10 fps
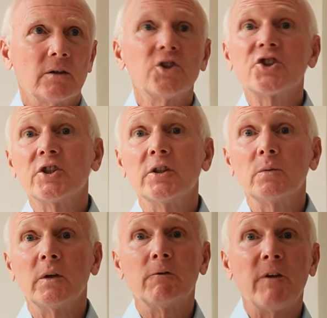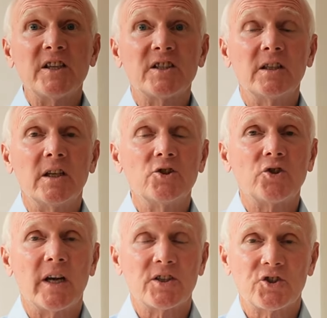concerned with vested
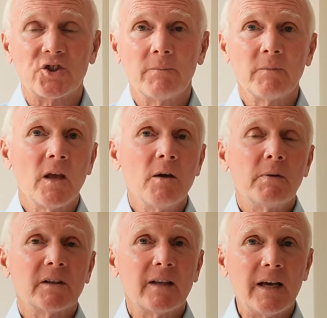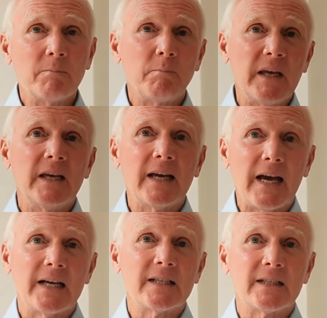interests. But that being
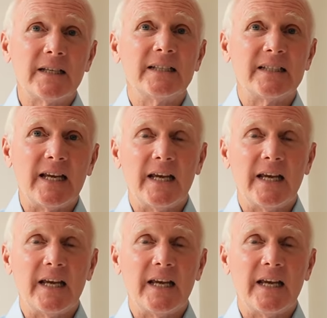as it